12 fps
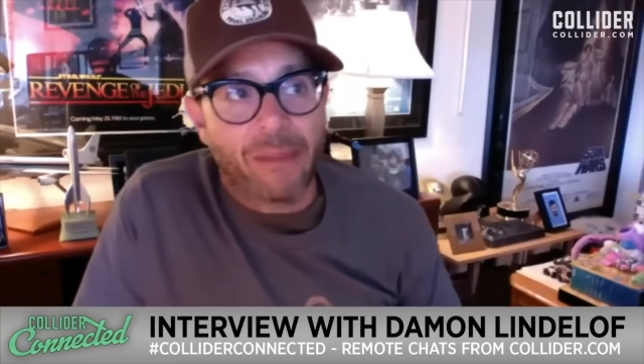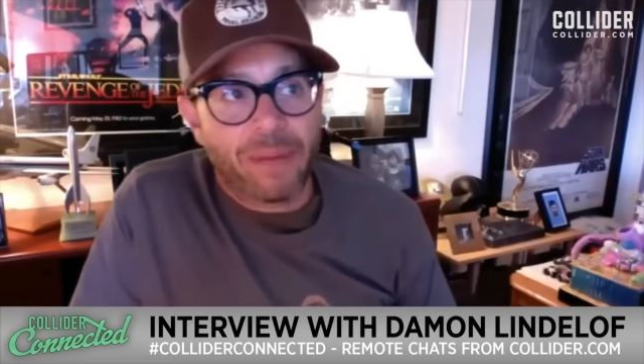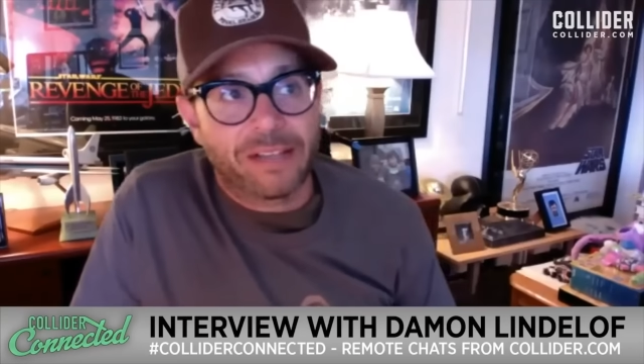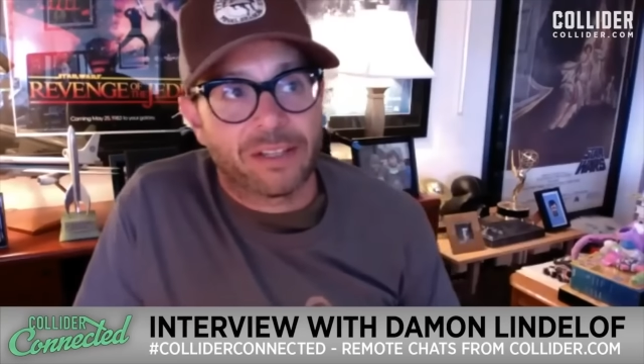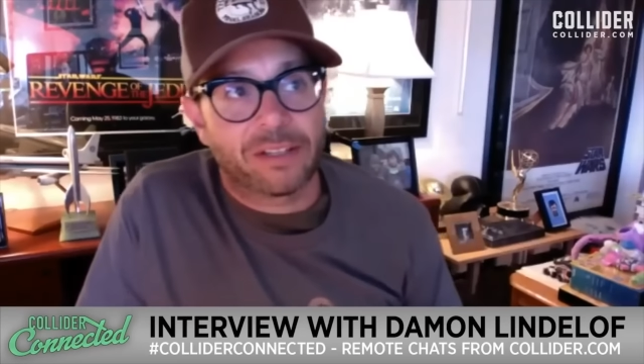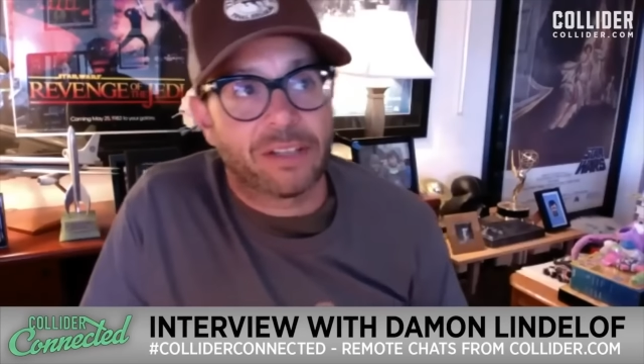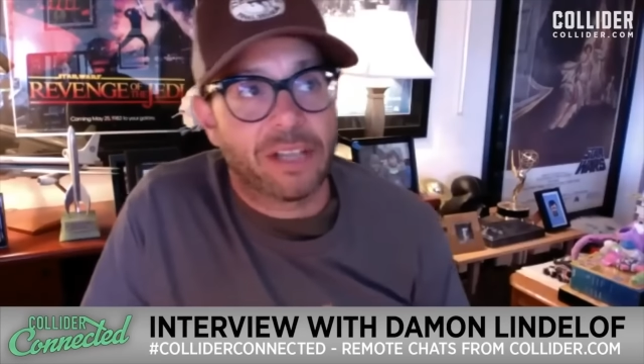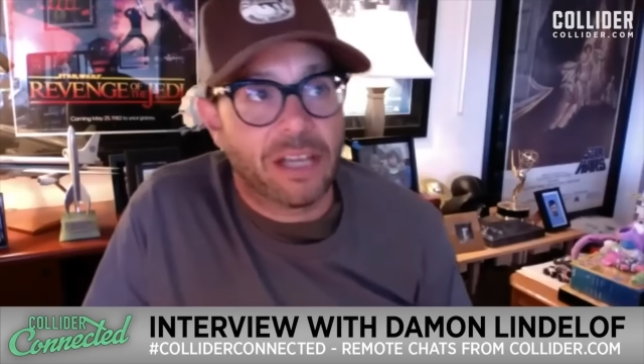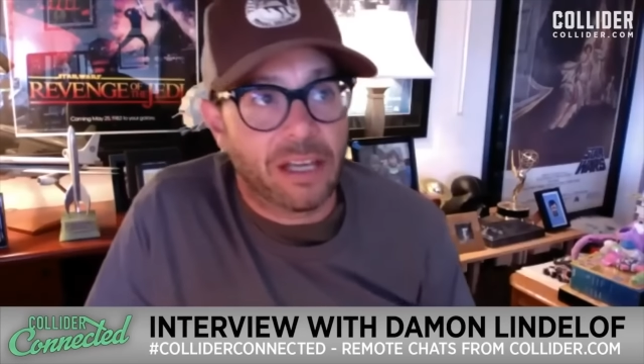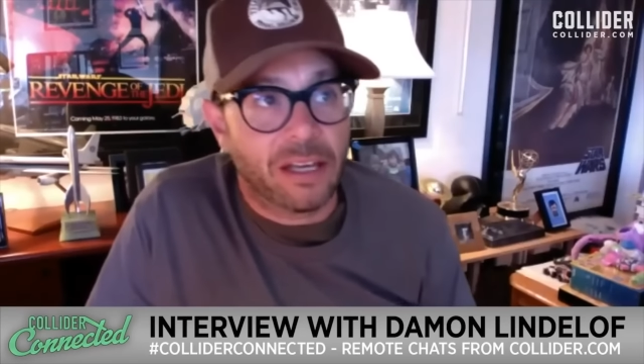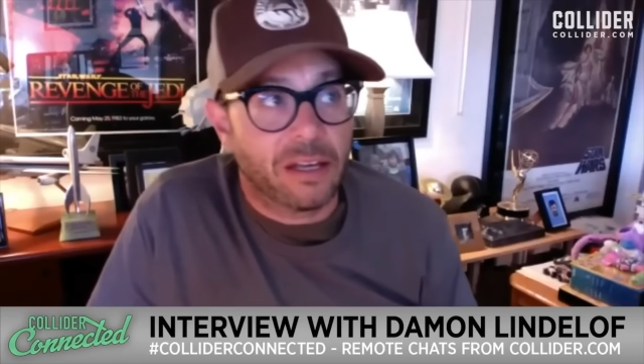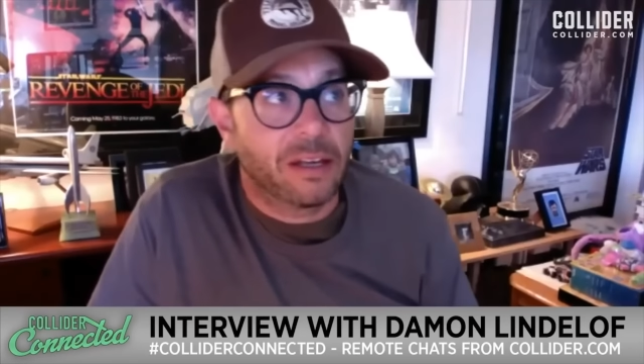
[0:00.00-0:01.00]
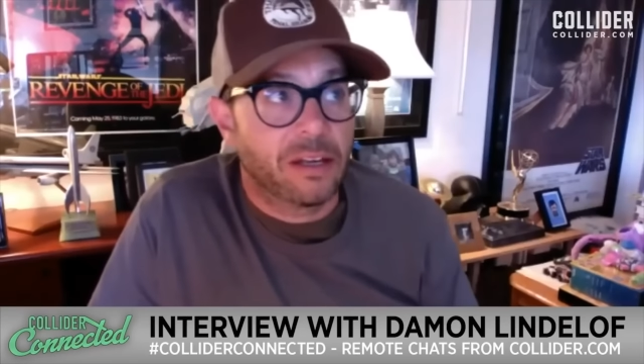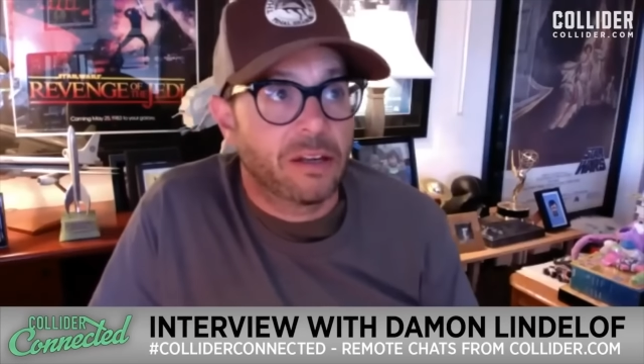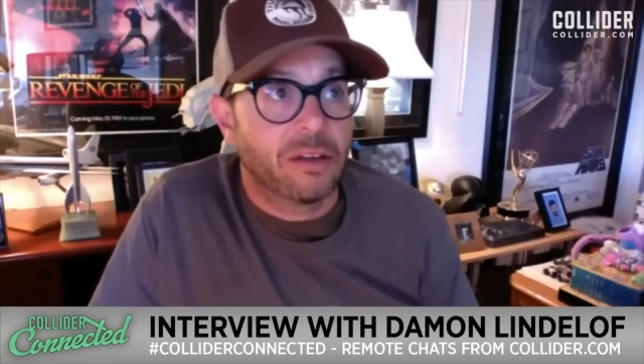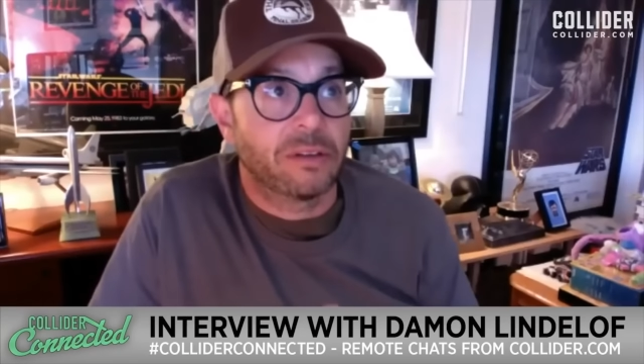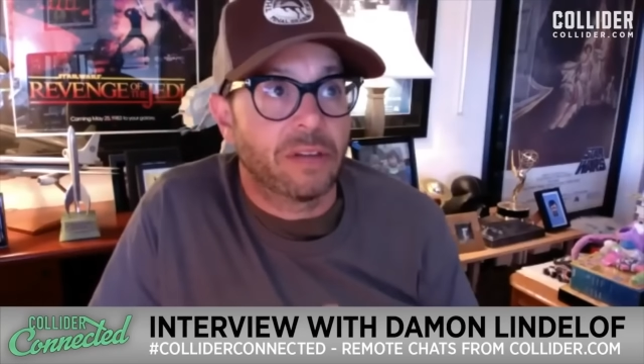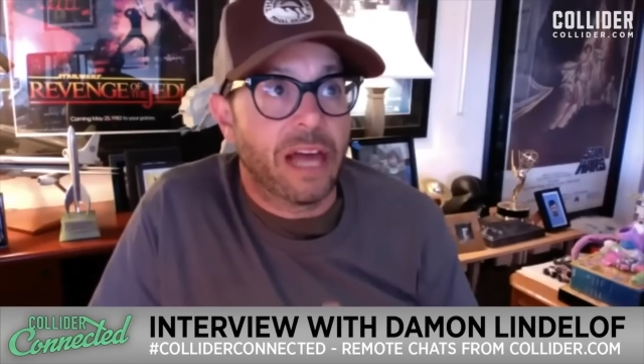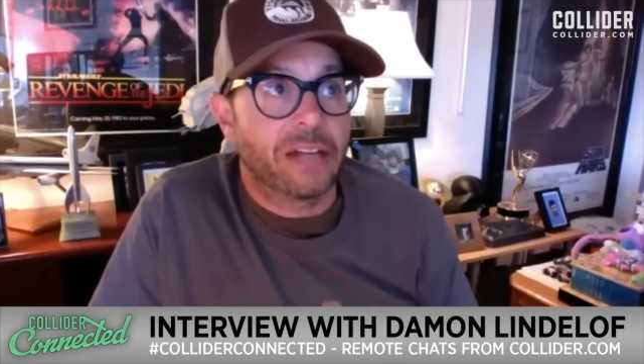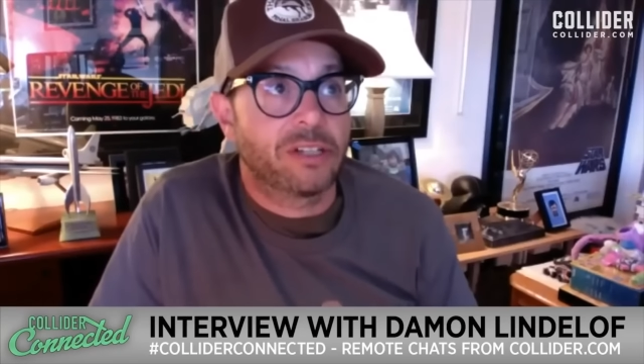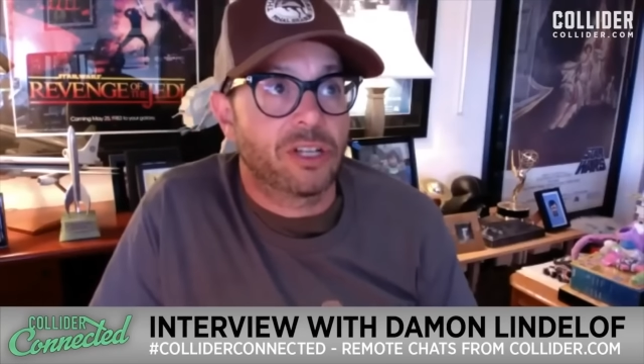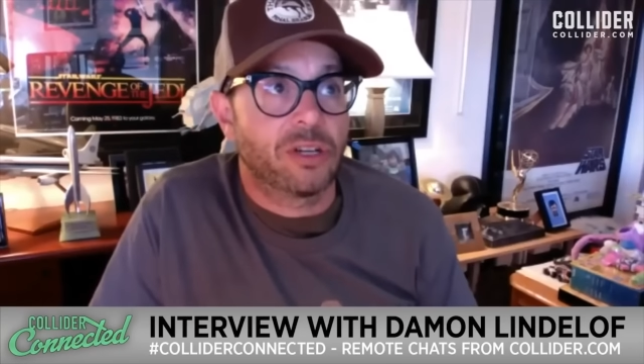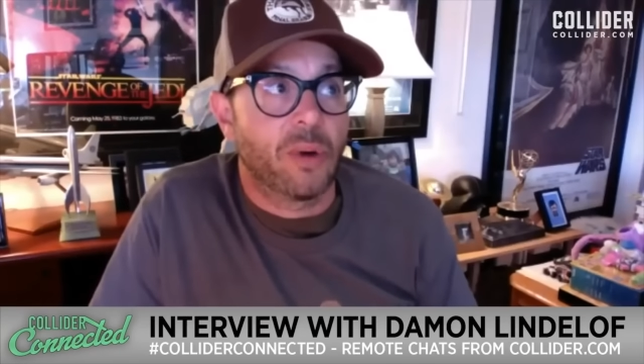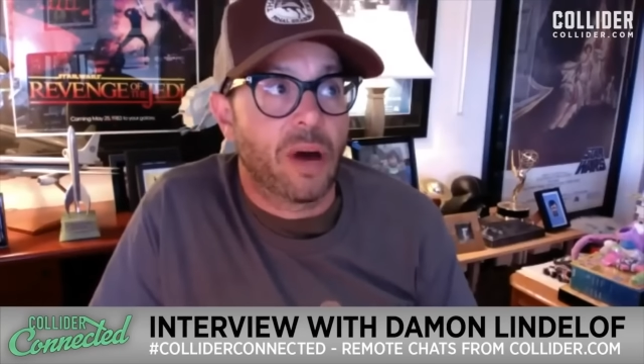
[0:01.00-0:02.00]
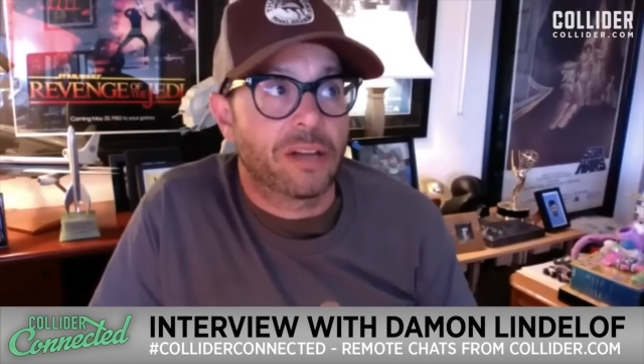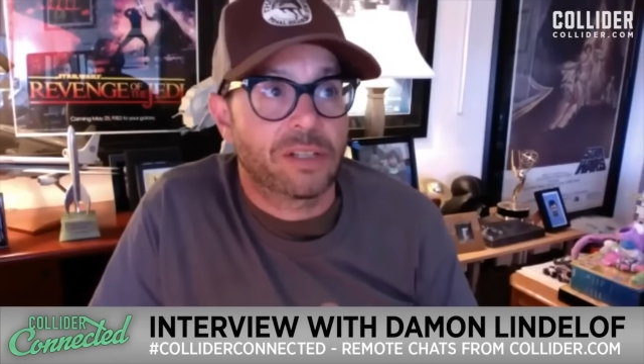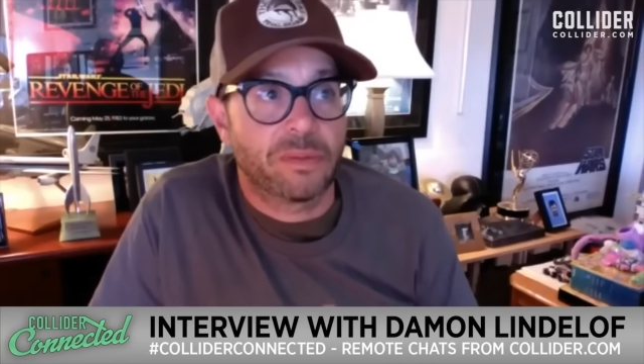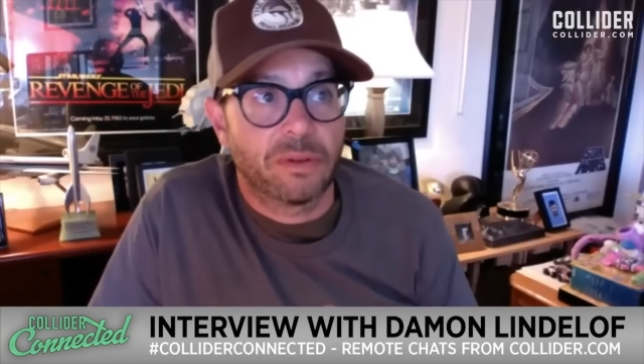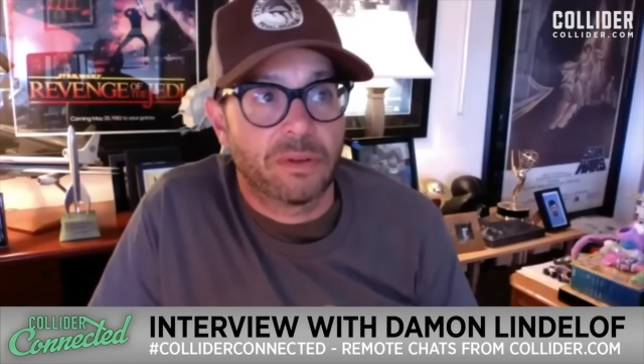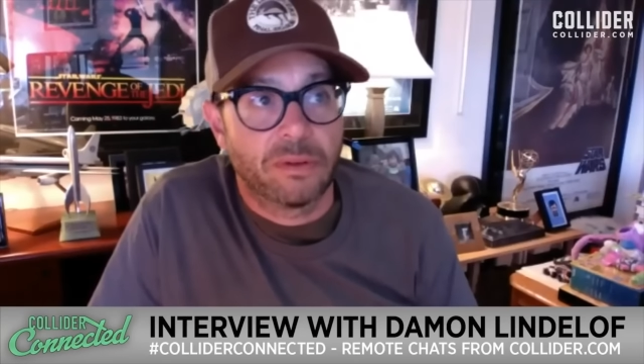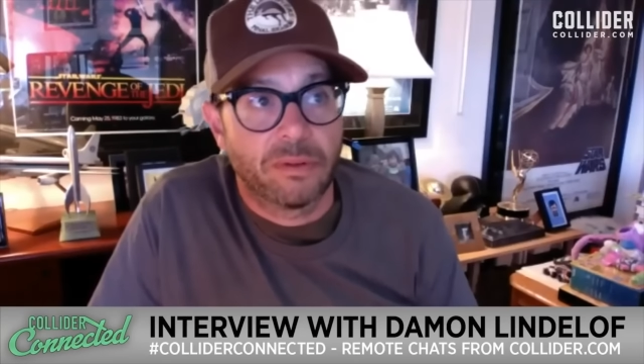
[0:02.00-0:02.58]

basically led to us